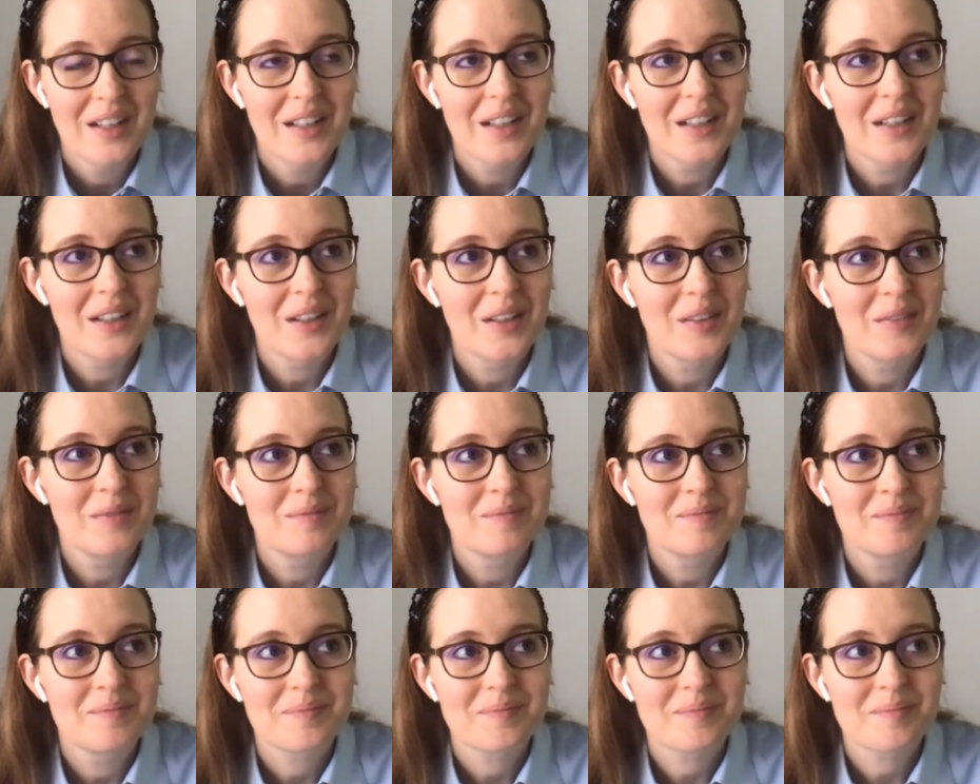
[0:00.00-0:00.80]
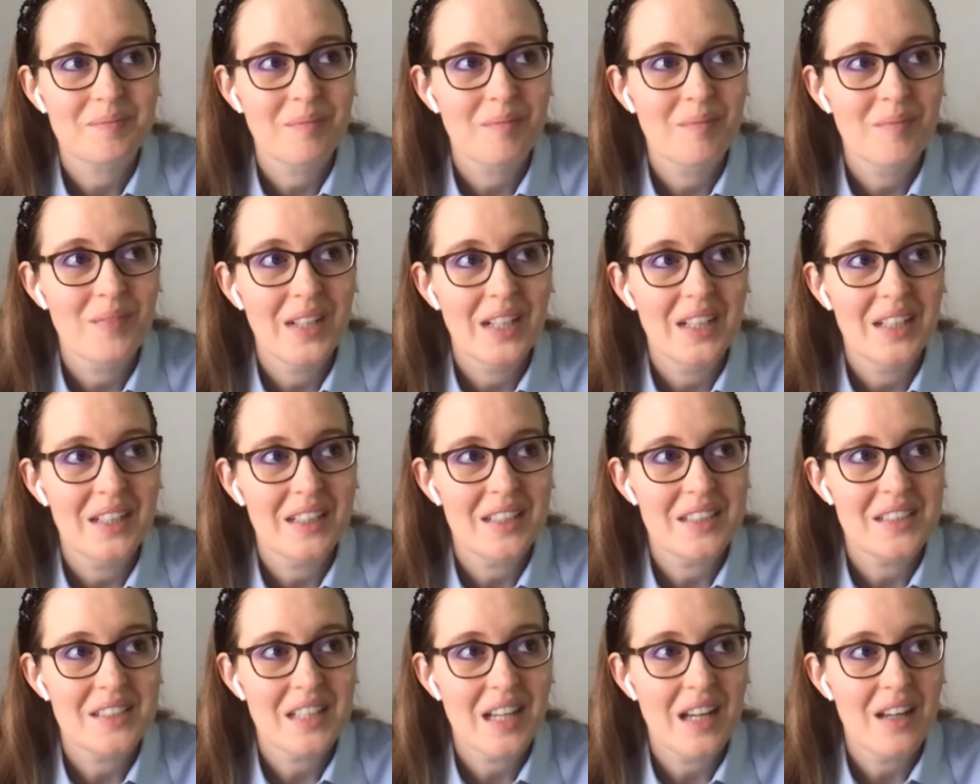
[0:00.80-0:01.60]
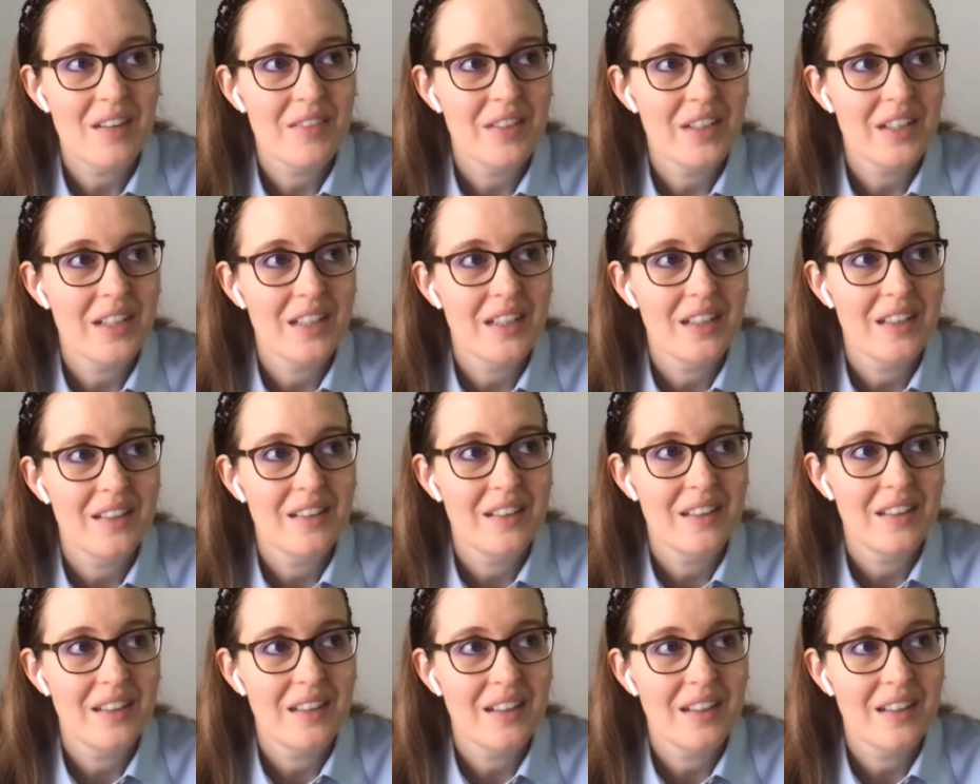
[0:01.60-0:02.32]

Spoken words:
Like salvia.